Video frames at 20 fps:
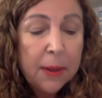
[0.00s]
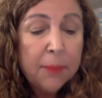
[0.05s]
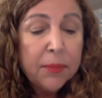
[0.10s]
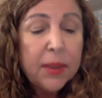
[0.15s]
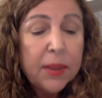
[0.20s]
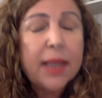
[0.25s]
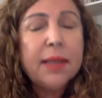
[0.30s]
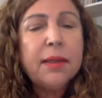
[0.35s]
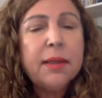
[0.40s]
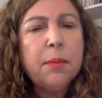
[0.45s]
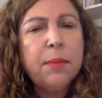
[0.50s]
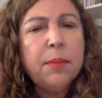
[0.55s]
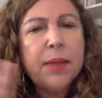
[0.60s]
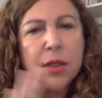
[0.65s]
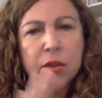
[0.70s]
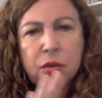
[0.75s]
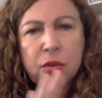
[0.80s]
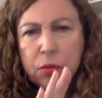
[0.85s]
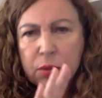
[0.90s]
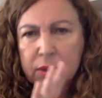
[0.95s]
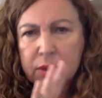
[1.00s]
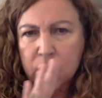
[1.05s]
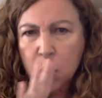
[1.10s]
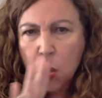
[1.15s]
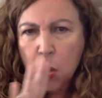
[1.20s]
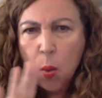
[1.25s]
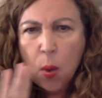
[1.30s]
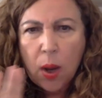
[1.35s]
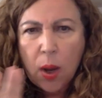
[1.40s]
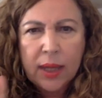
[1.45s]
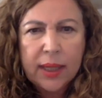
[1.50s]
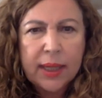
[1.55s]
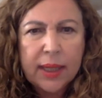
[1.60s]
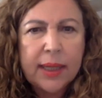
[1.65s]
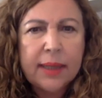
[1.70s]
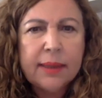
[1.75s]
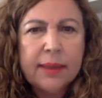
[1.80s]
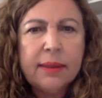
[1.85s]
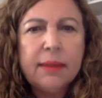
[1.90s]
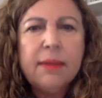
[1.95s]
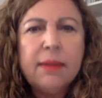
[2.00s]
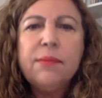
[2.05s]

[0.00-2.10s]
and the minister is quiet.